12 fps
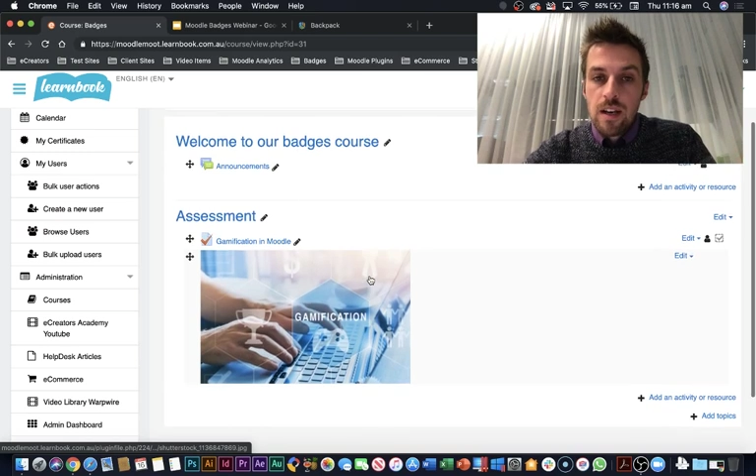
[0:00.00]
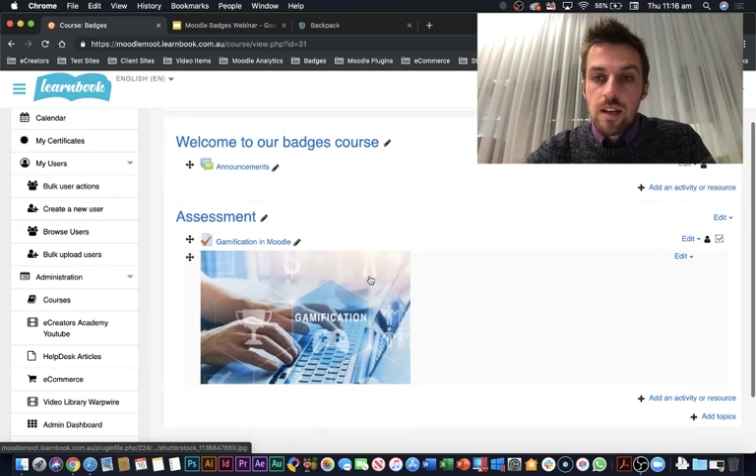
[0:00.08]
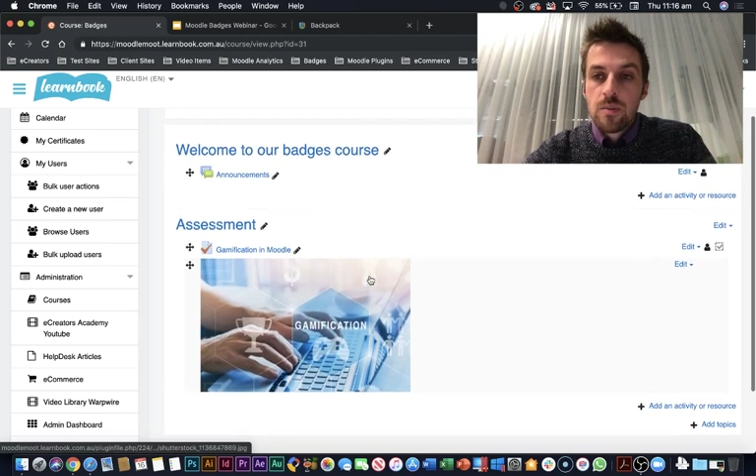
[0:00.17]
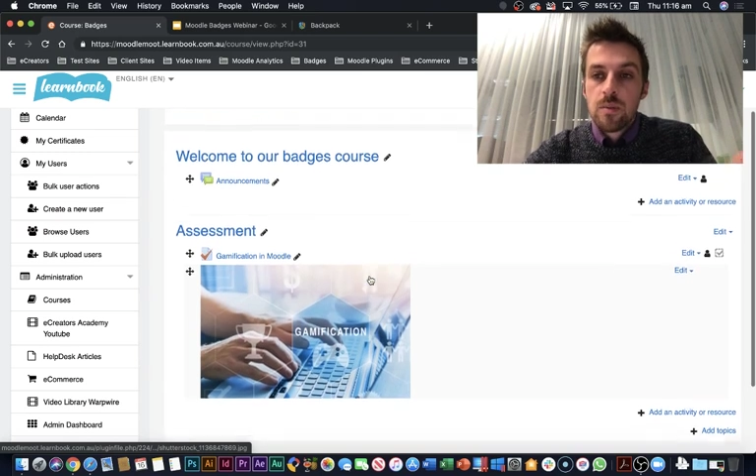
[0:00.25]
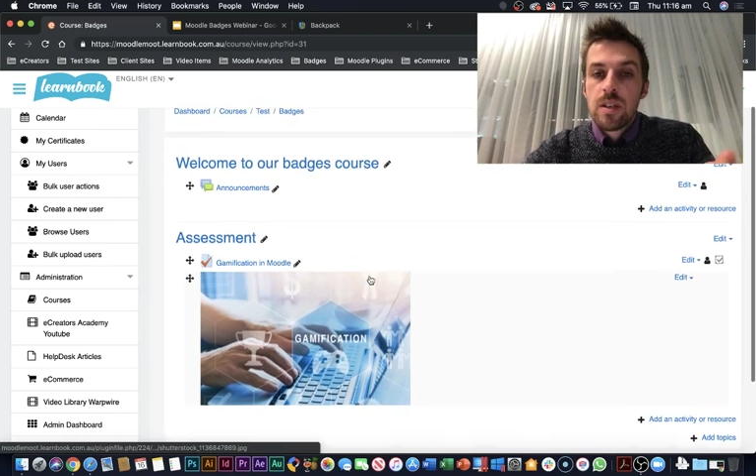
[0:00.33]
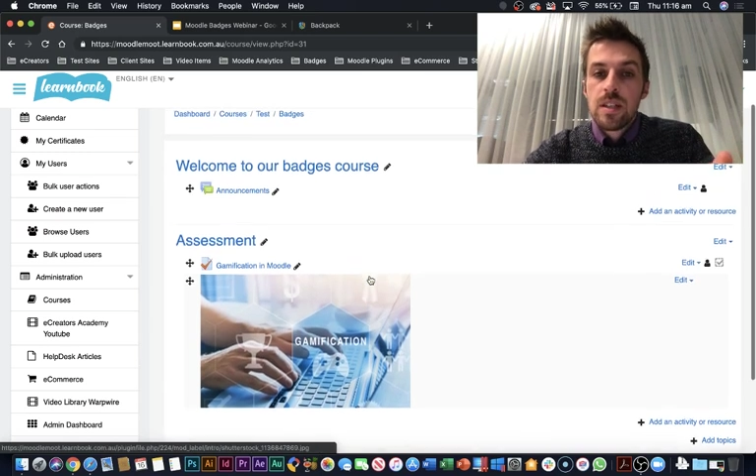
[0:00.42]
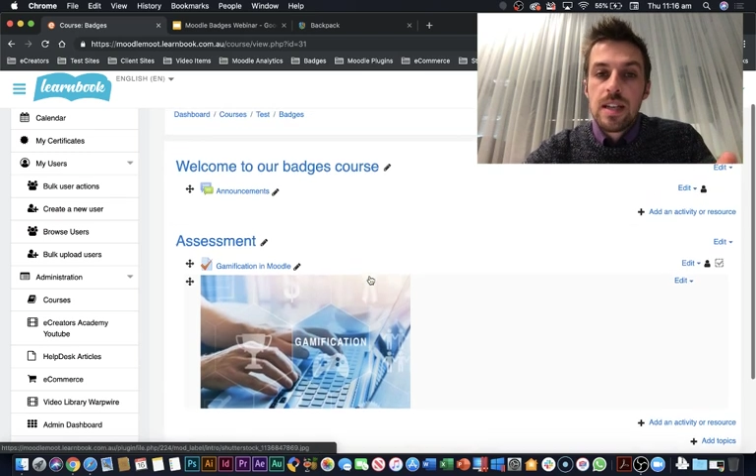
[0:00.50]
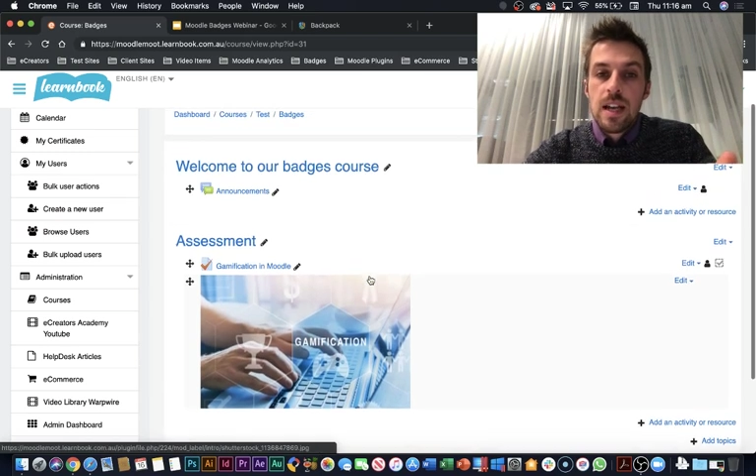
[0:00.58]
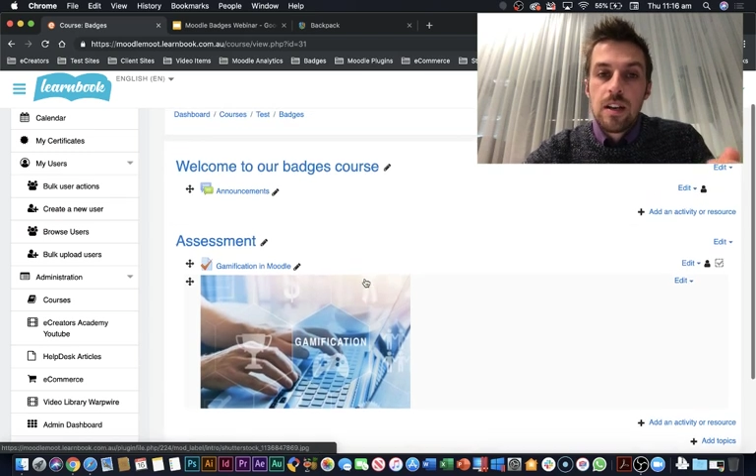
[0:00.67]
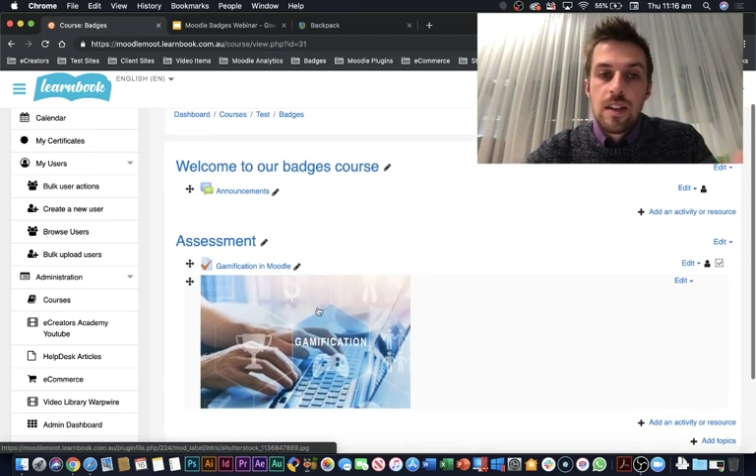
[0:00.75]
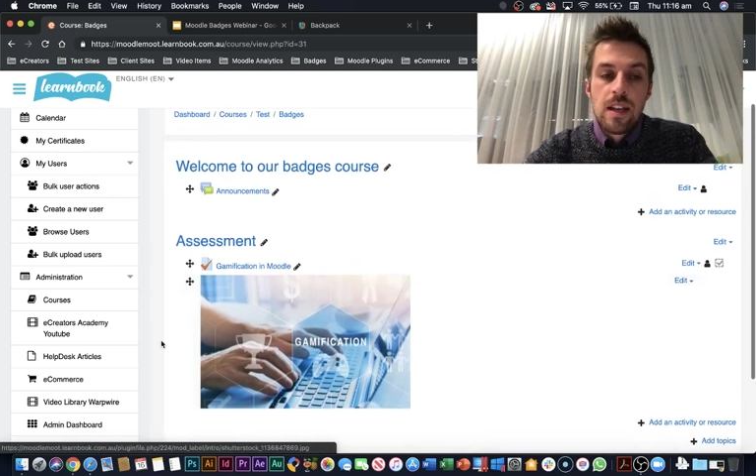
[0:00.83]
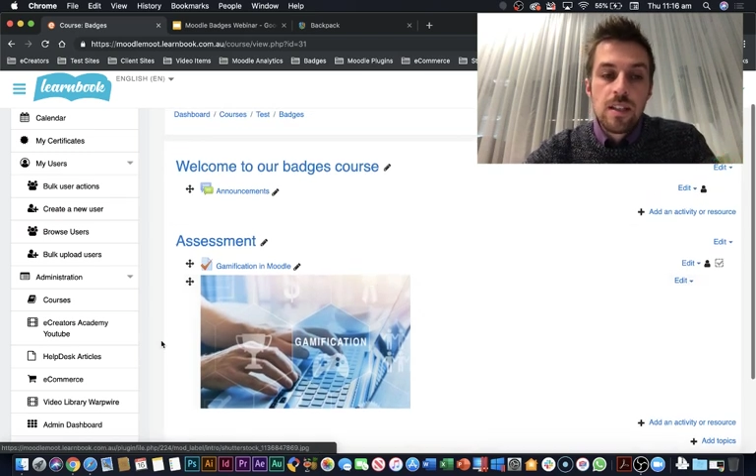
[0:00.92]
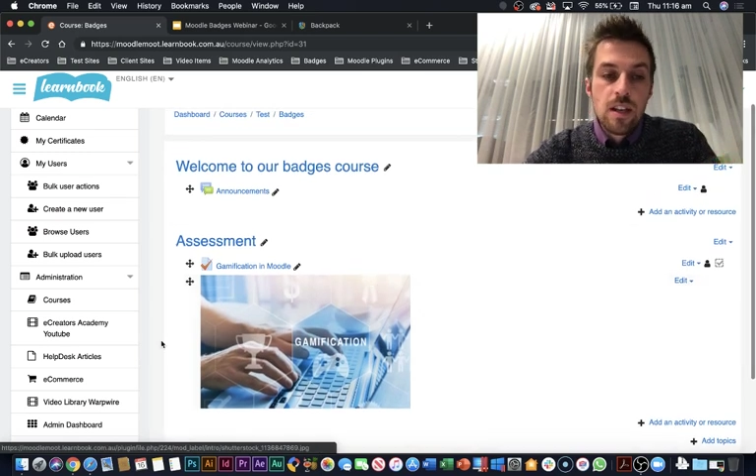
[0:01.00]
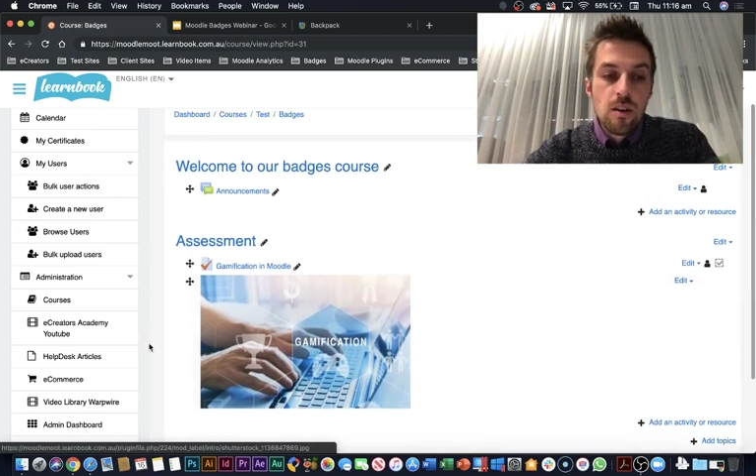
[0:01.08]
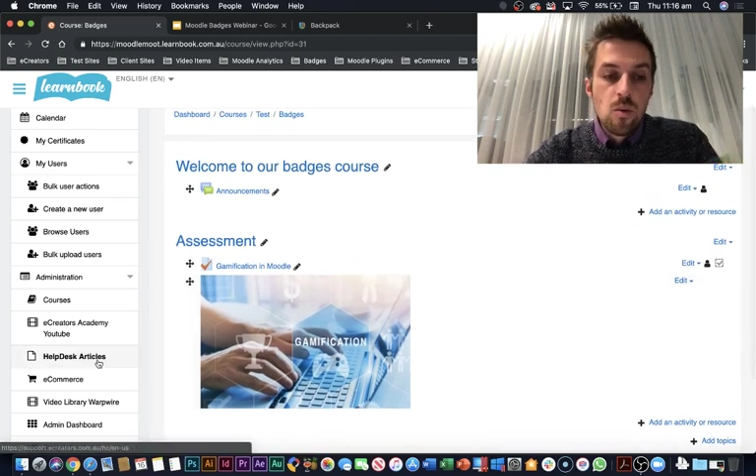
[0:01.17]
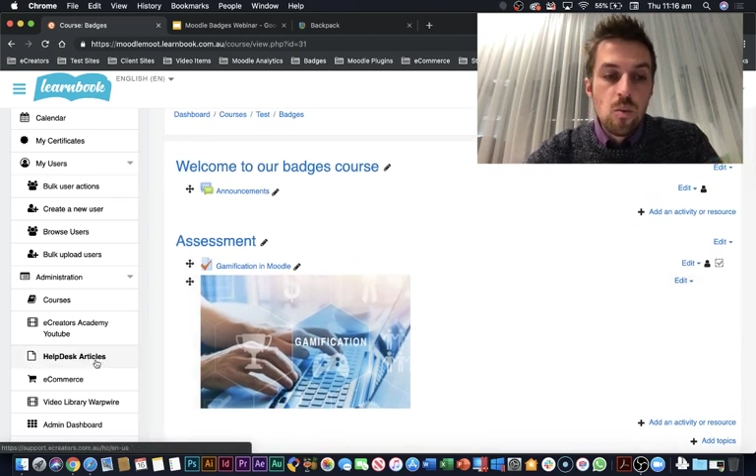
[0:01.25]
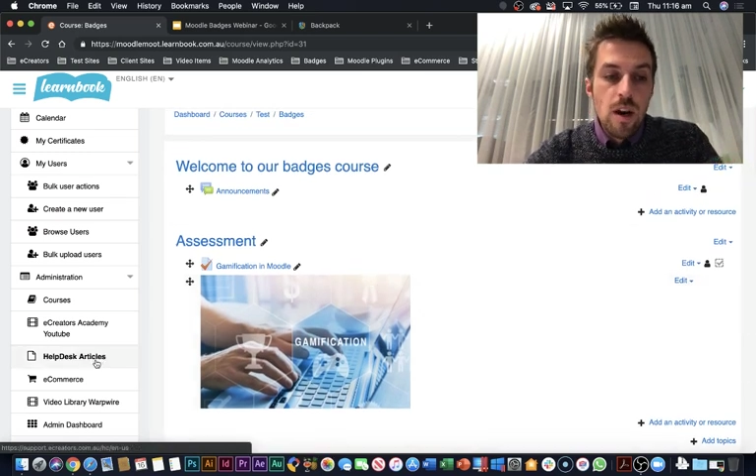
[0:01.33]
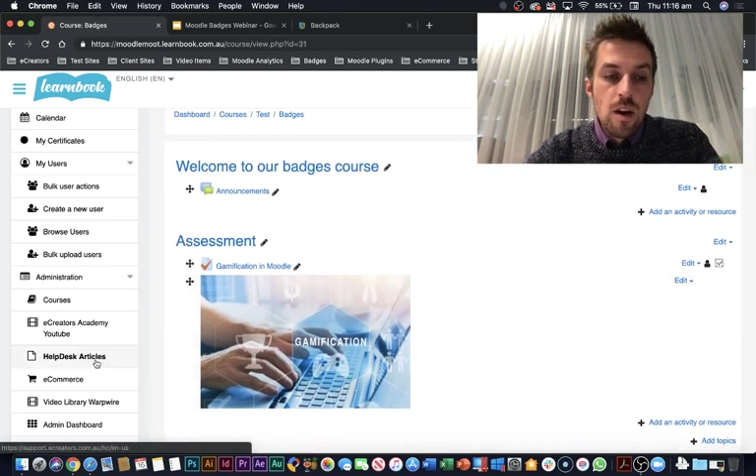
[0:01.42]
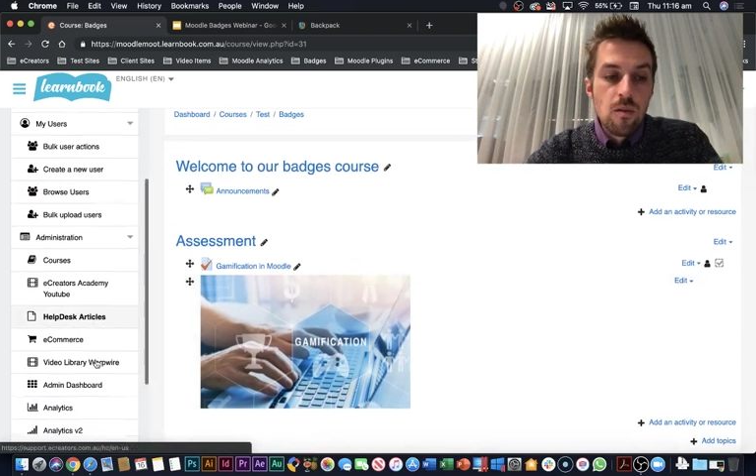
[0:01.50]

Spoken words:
I just wanted to tell you that so you're aware